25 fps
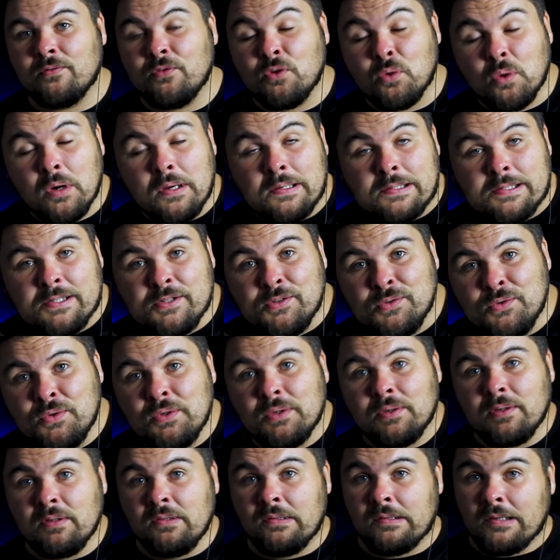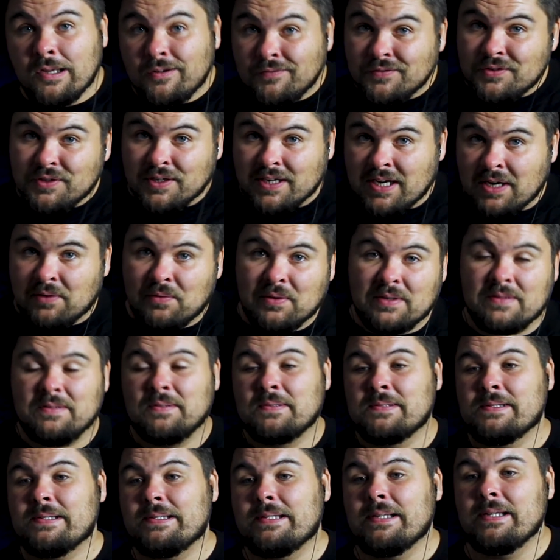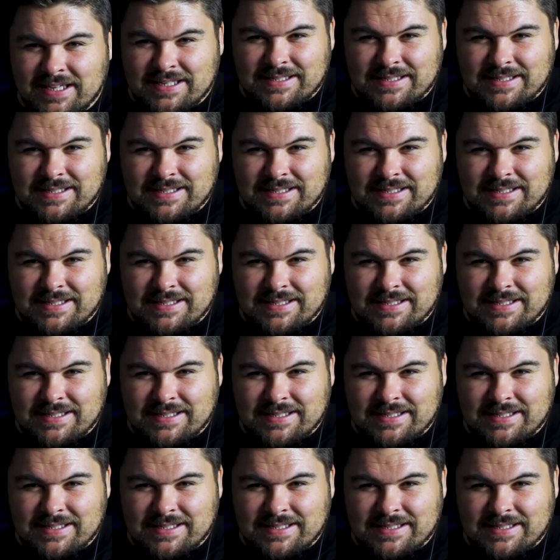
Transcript: for us who love the characters.